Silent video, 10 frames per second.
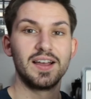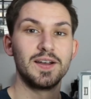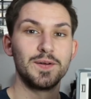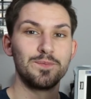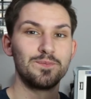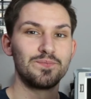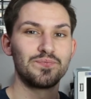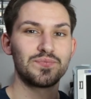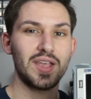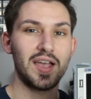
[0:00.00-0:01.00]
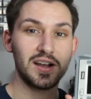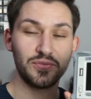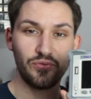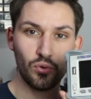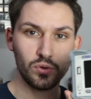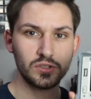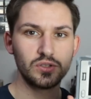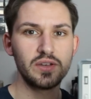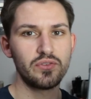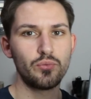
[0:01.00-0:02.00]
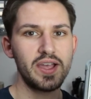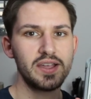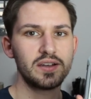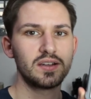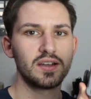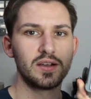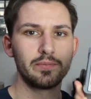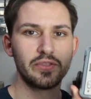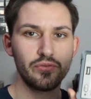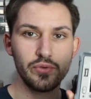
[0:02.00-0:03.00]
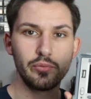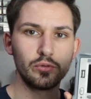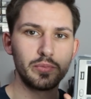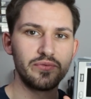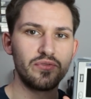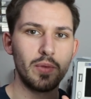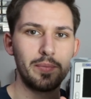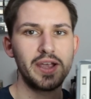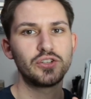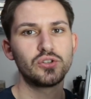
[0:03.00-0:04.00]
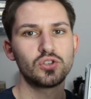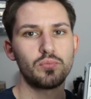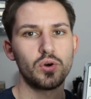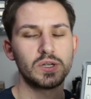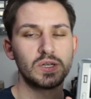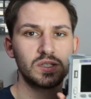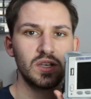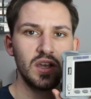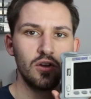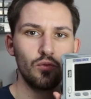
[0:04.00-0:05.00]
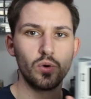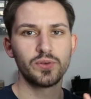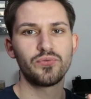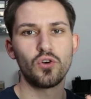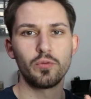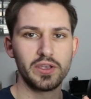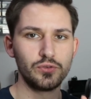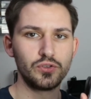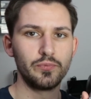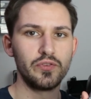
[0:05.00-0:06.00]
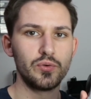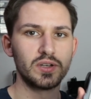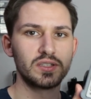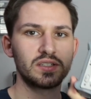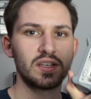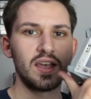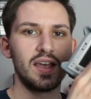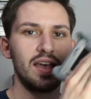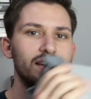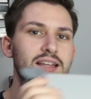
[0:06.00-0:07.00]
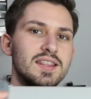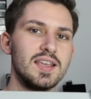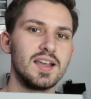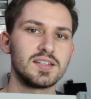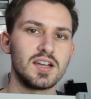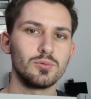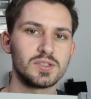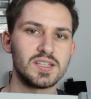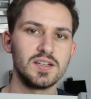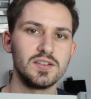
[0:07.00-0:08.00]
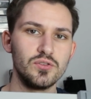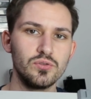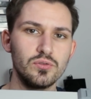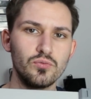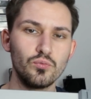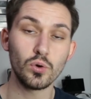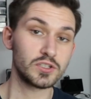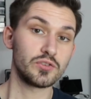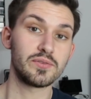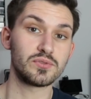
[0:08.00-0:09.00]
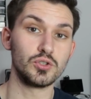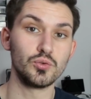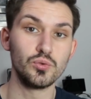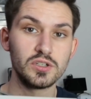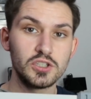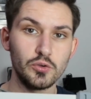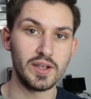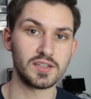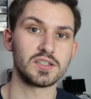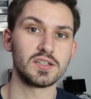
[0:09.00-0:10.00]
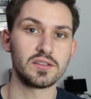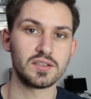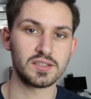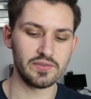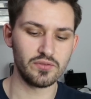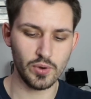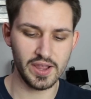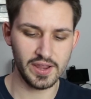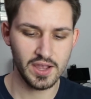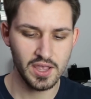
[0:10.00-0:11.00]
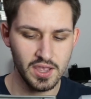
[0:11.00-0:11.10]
I got 4 to give away. 3 will be for my Patreon supporters, 1 for my YouTube viewers. And at the end, I will tell you what you have to do to enter this giveaway.